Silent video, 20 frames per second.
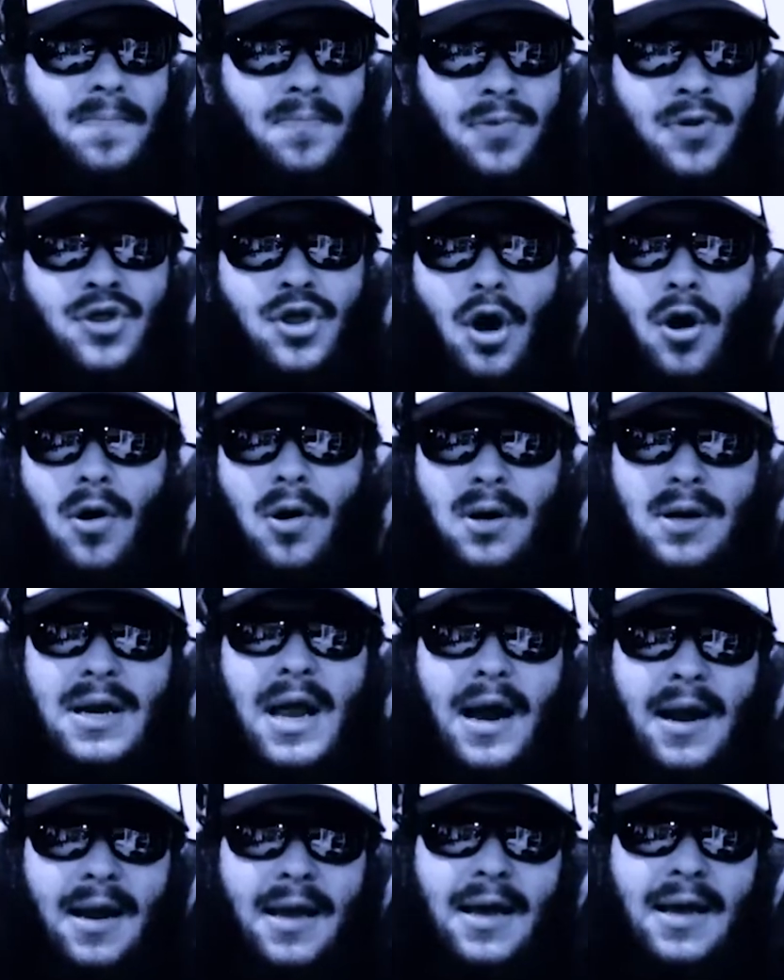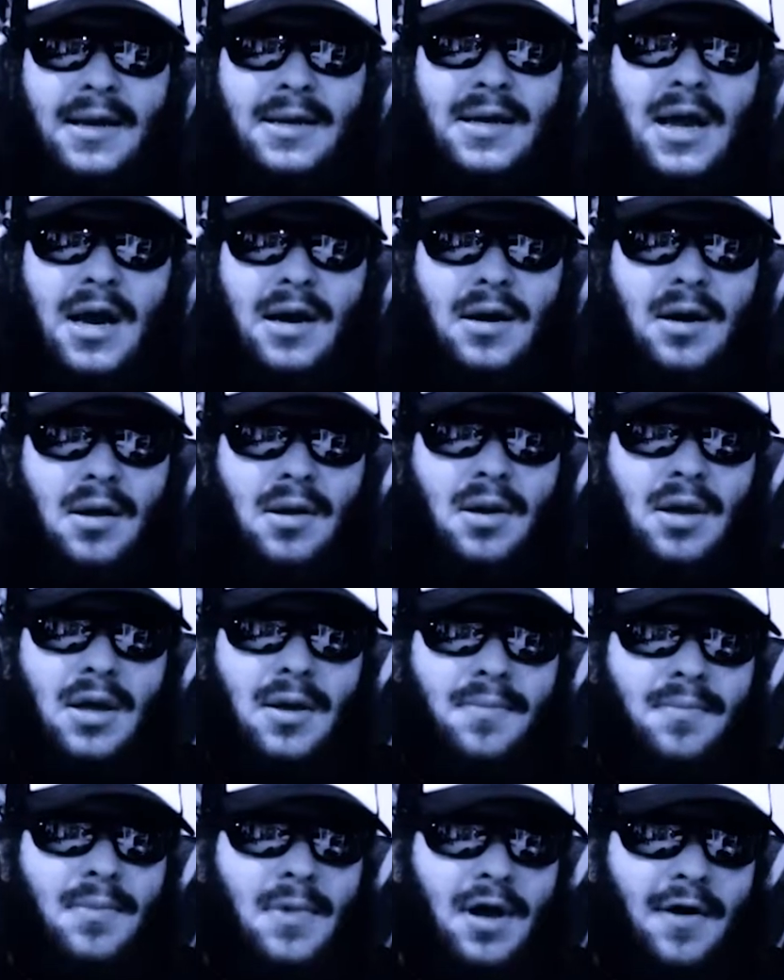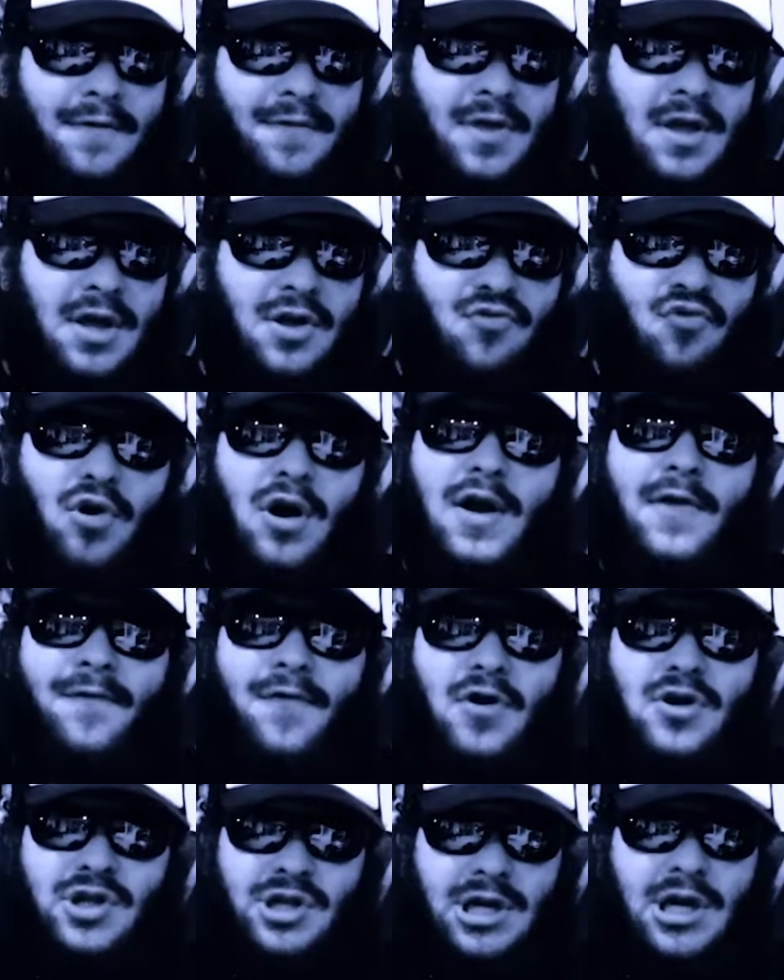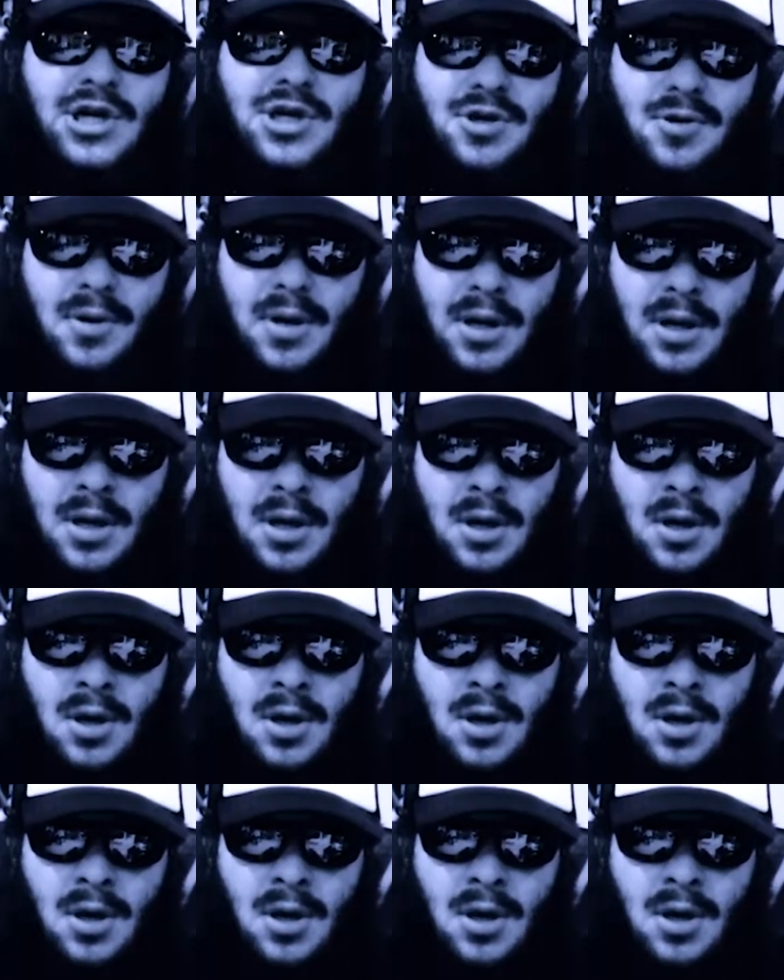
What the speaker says: third decade, technically, of the 21st century,